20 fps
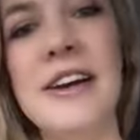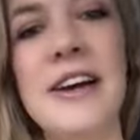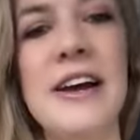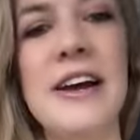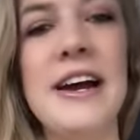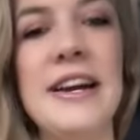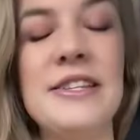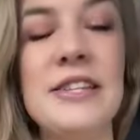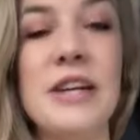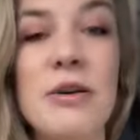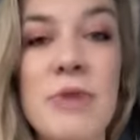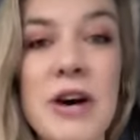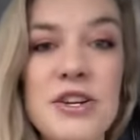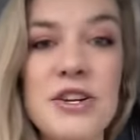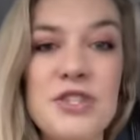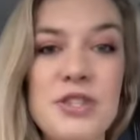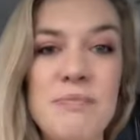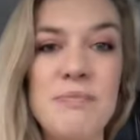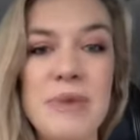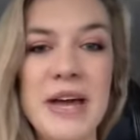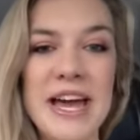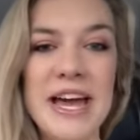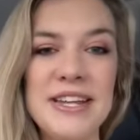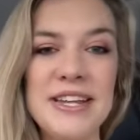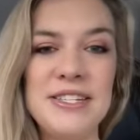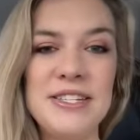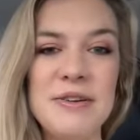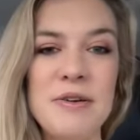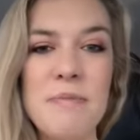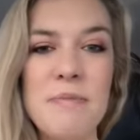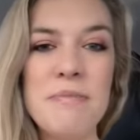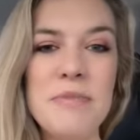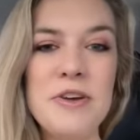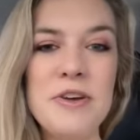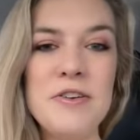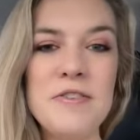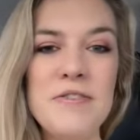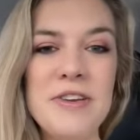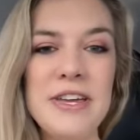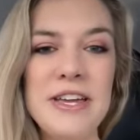All right, so I watched the best
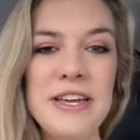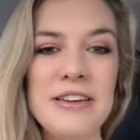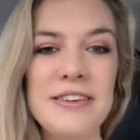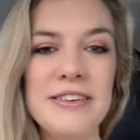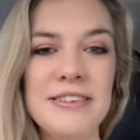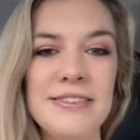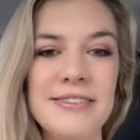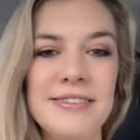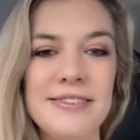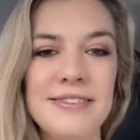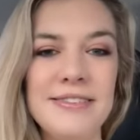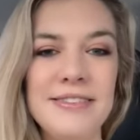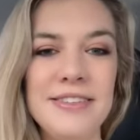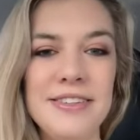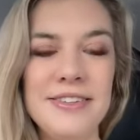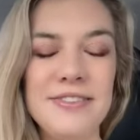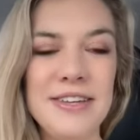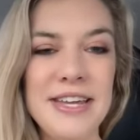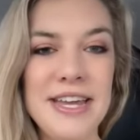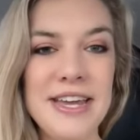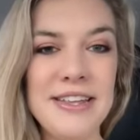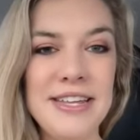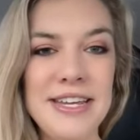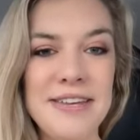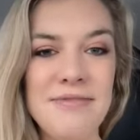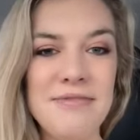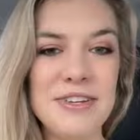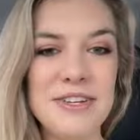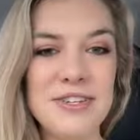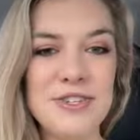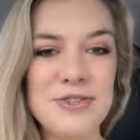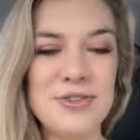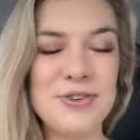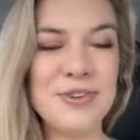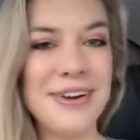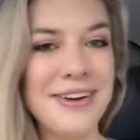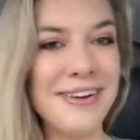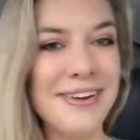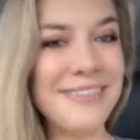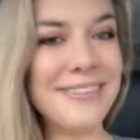movie. You can't leave the
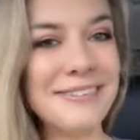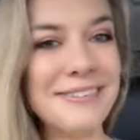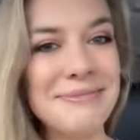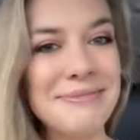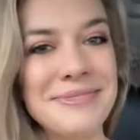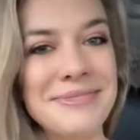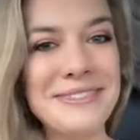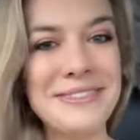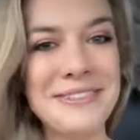truck. I'm